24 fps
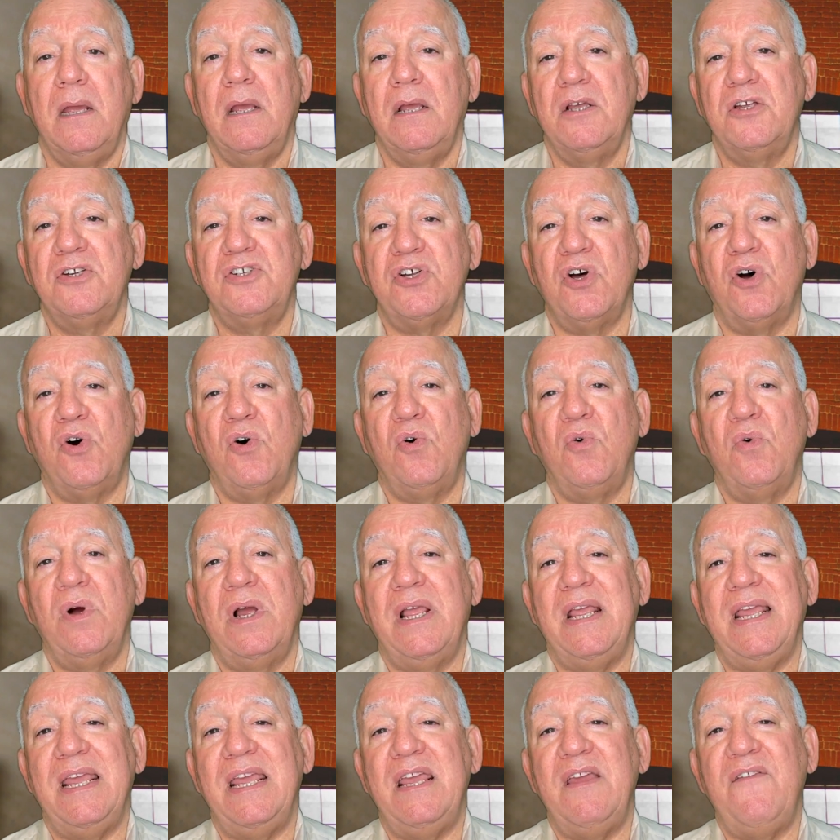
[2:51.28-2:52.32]
So
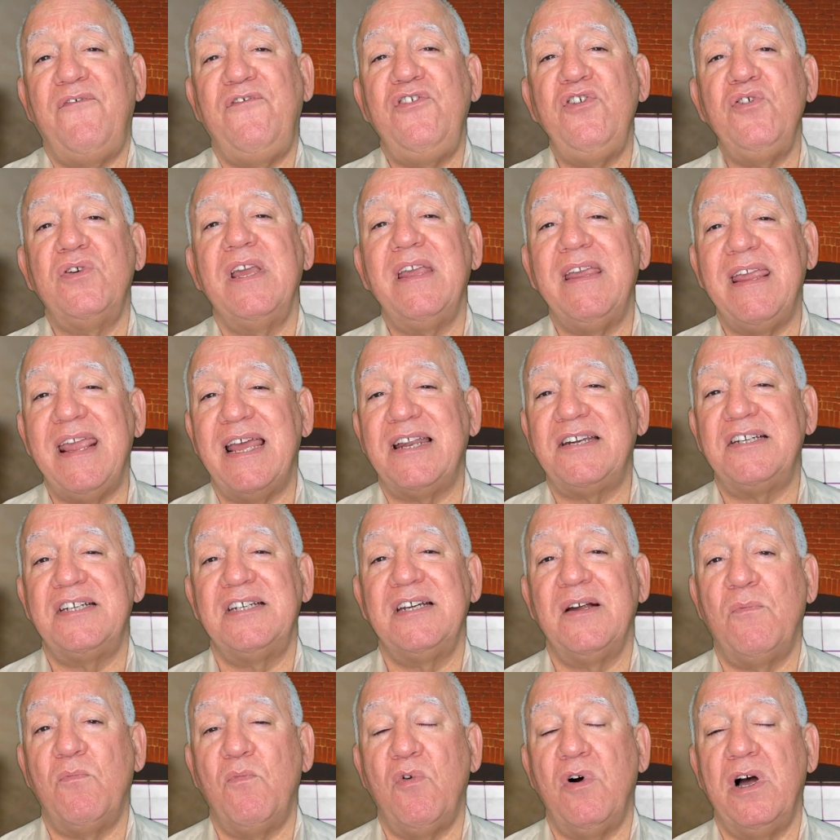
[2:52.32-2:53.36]
if you can get
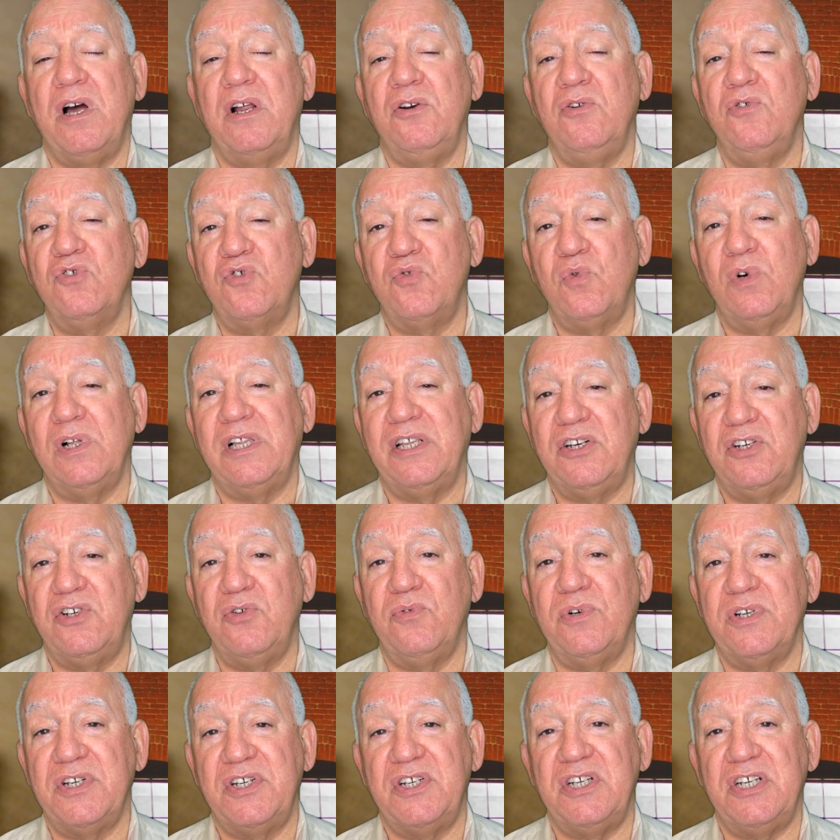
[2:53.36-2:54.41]
someone who's willing
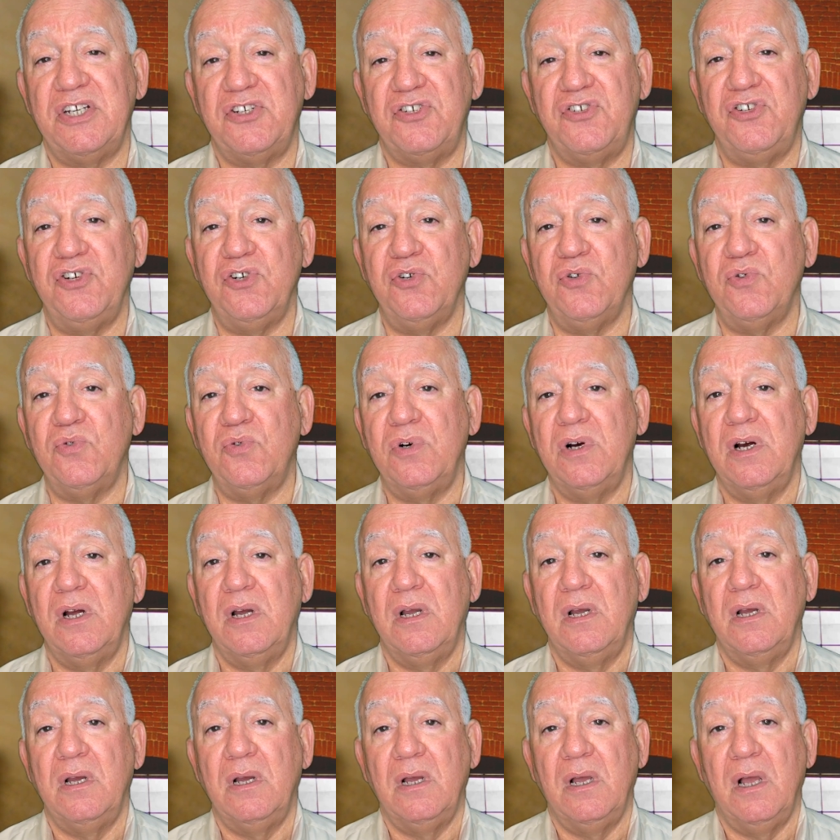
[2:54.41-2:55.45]
to assist you,
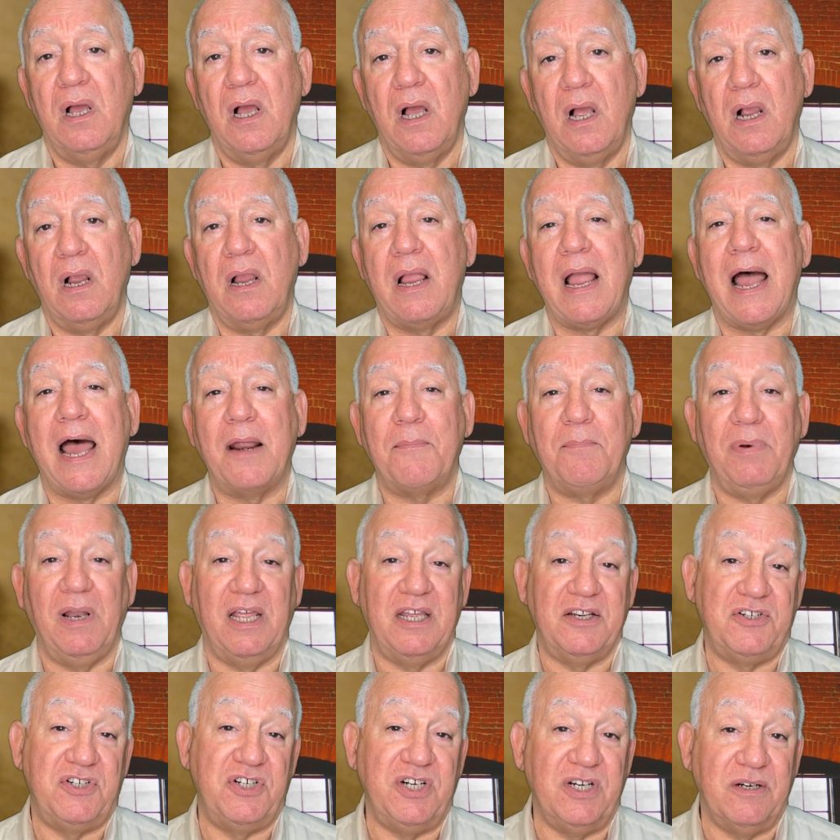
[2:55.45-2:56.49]
God
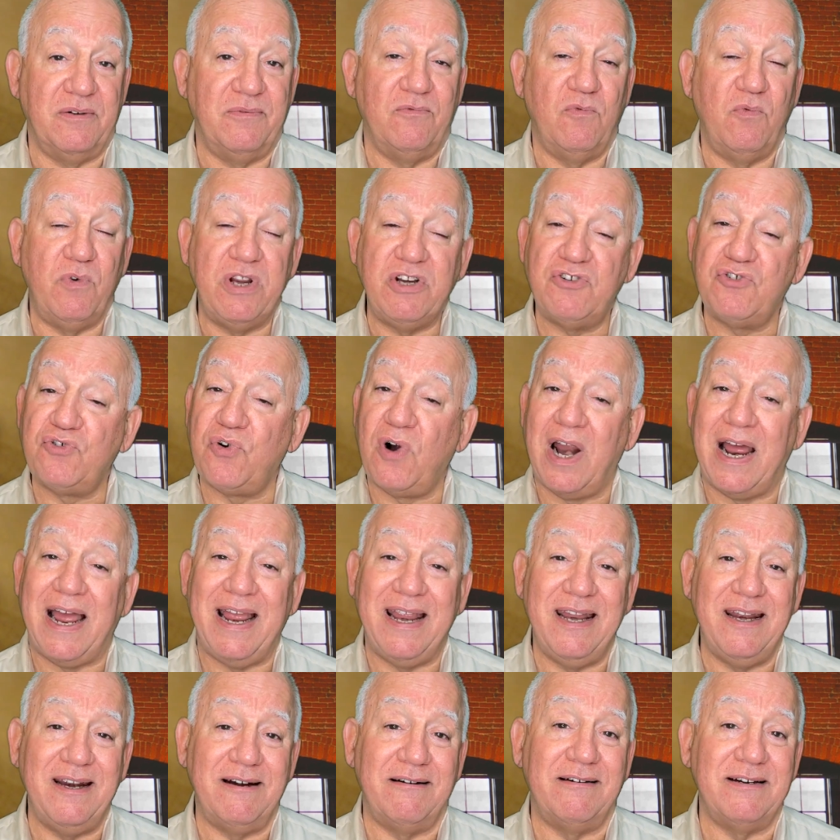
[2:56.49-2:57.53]
bless you. We try
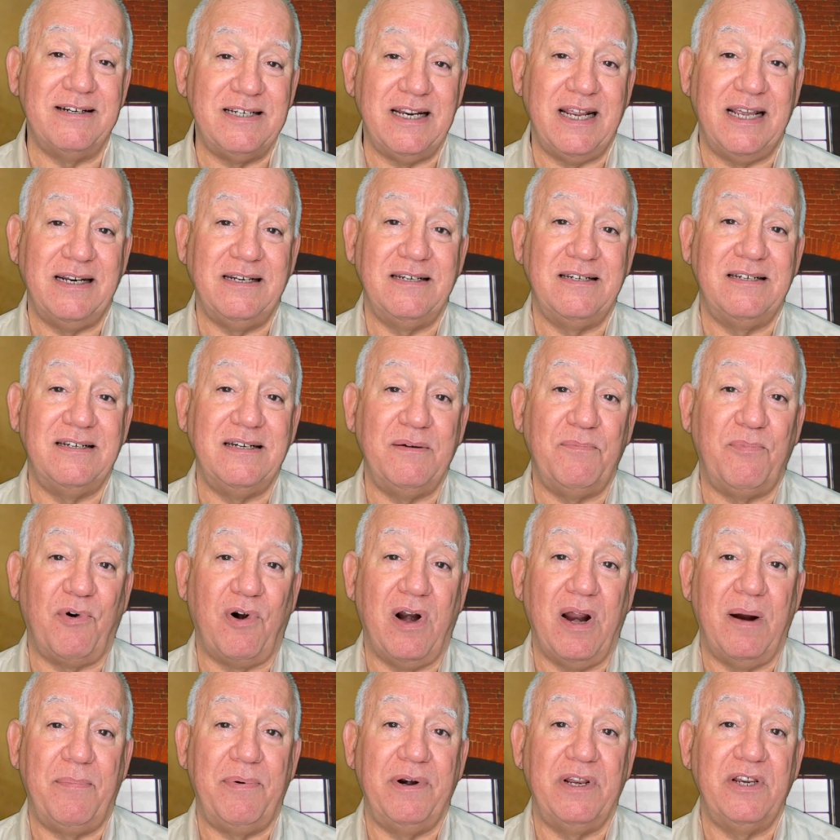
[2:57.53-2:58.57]
here at Sandy
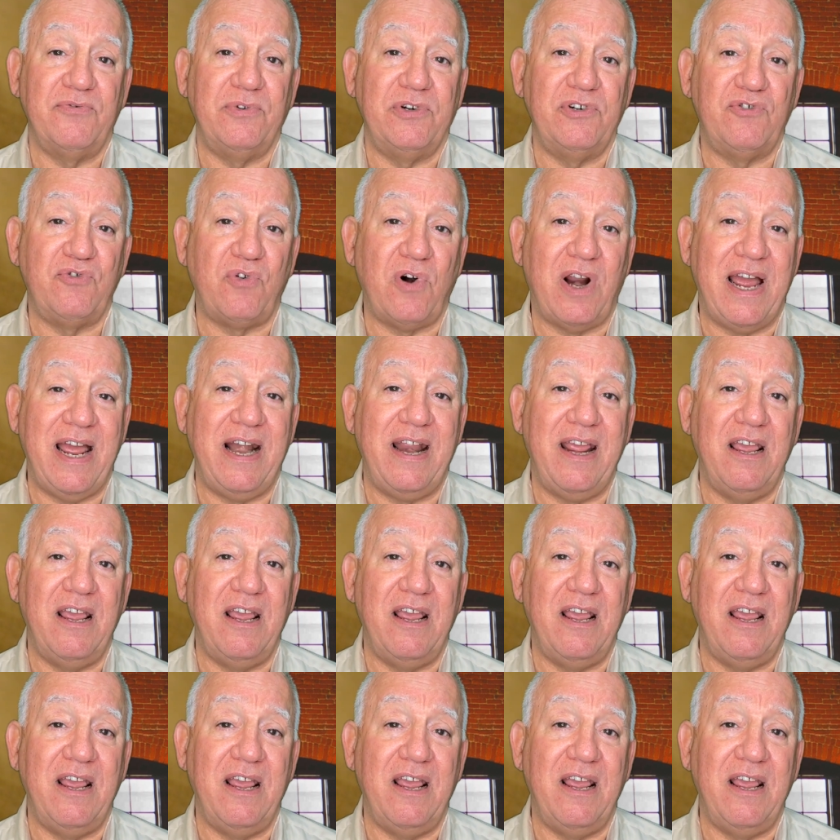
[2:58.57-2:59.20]
Properties. We try to